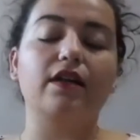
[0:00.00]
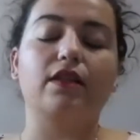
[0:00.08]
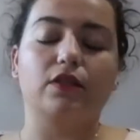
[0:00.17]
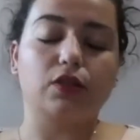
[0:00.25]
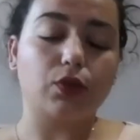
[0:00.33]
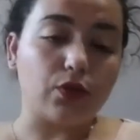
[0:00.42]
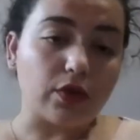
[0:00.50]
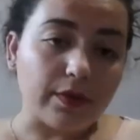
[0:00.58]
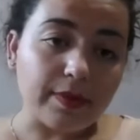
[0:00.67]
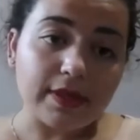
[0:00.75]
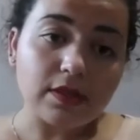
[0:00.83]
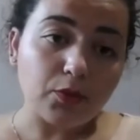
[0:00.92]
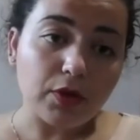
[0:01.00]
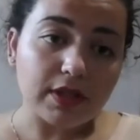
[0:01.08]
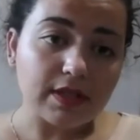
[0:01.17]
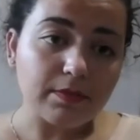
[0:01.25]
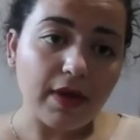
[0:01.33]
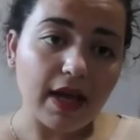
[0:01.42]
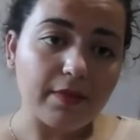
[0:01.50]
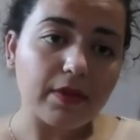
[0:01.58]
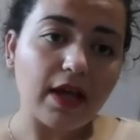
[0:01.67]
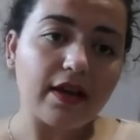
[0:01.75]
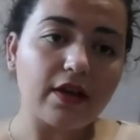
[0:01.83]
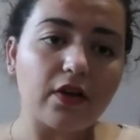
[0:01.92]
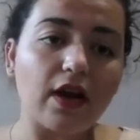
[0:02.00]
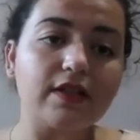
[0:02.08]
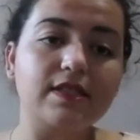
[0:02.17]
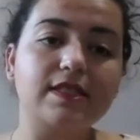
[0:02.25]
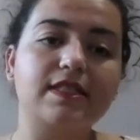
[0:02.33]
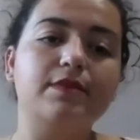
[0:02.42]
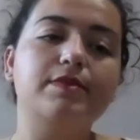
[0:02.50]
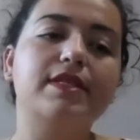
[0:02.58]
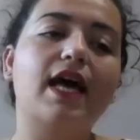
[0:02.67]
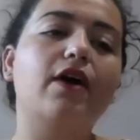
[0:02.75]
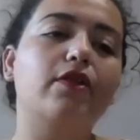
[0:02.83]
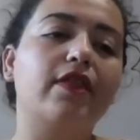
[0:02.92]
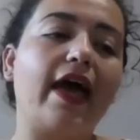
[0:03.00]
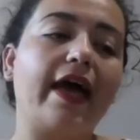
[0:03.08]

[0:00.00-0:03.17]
the school to prison pipeline across the Deep South,